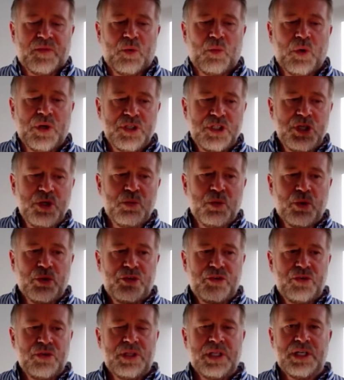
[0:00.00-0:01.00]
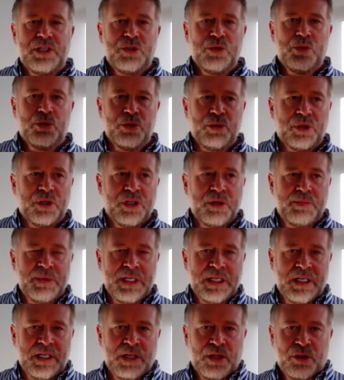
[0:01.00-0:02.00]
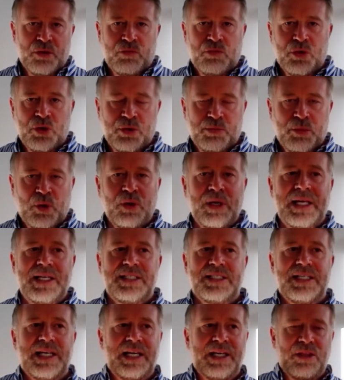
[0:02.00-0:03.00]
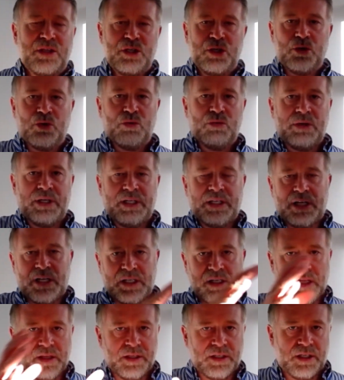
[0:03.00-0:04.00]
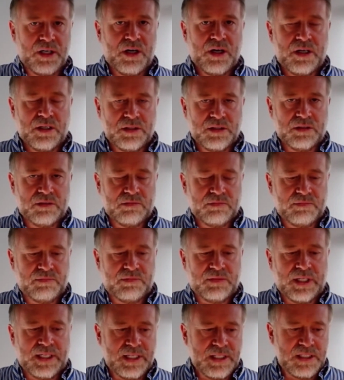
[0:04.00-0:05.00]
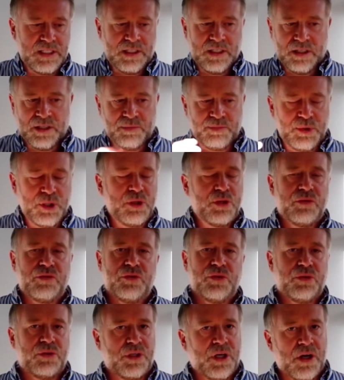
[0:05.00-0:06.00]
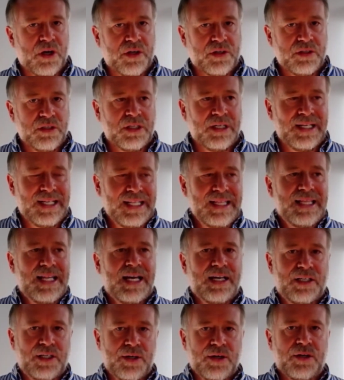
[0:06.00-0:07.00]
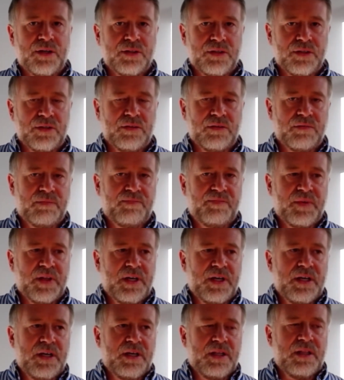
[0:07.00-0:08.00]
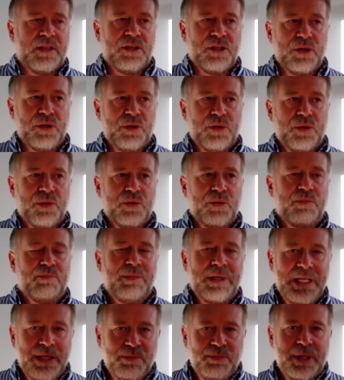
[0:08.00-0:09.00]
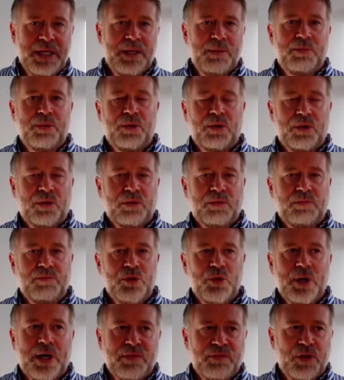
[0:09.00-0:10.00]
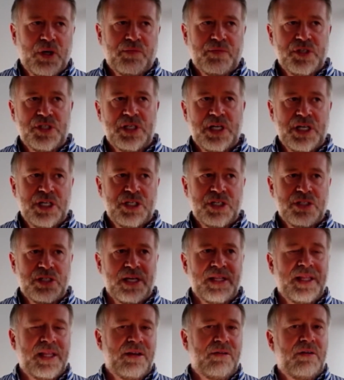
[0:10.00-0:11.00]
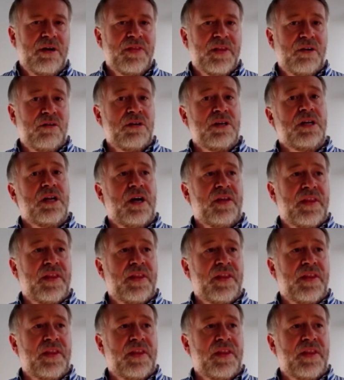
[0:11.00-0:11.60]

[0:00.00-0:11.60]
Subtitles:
Once you walk through that door, you're going to be in another room, or let's say that you're in another garden, and it's another beautiful garden, and in that garden, you meet people, you have conversations, and there